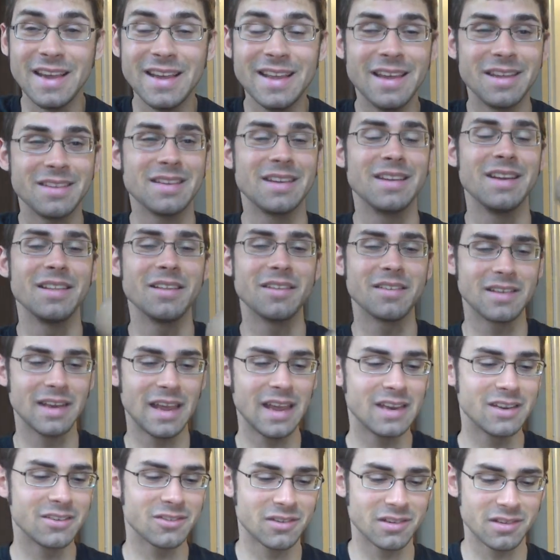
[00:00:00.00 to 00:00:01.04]
it's another
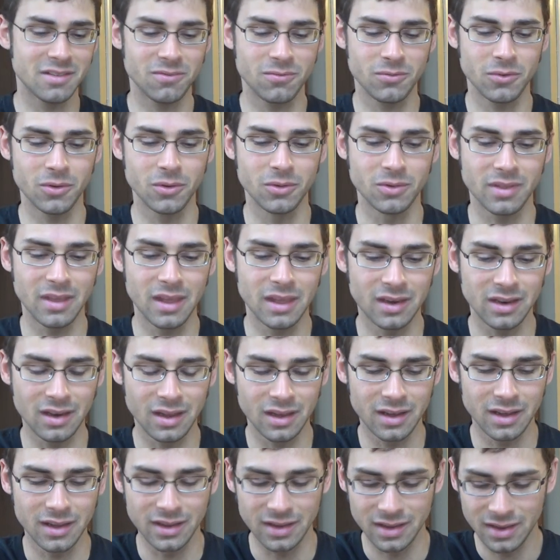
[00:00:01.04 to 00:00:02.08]
dangerous fruit that
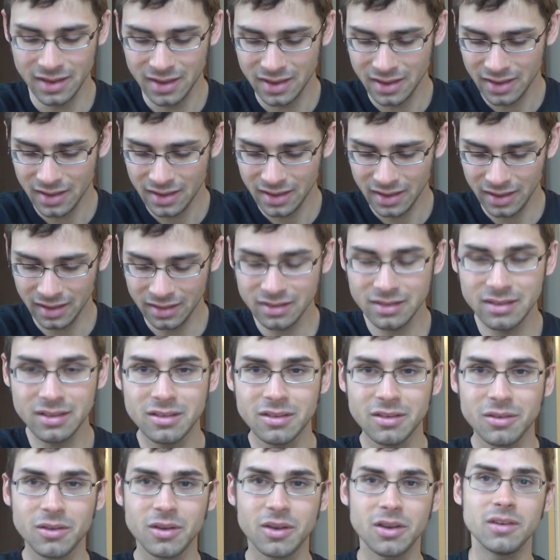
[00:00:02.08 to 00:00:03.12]
uh, not
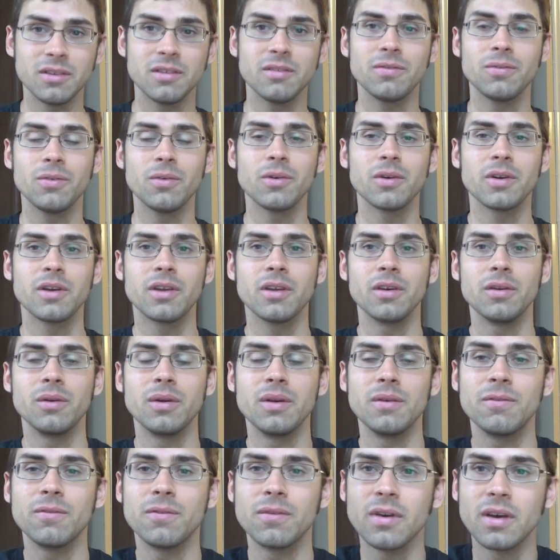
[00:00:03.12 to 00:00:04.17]
so good for you
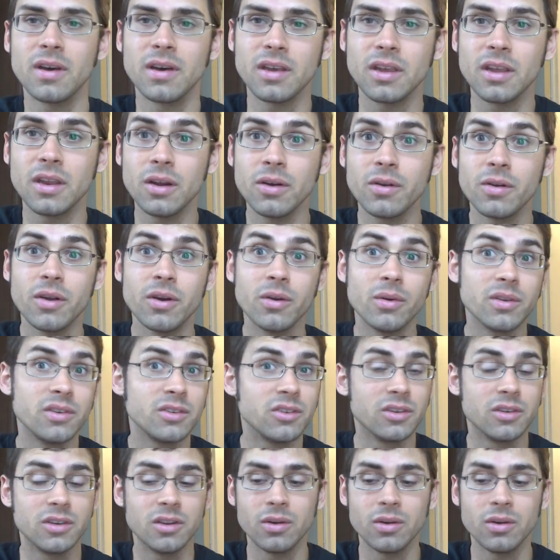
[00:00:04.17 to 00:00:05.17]
if uh, you don't know what you're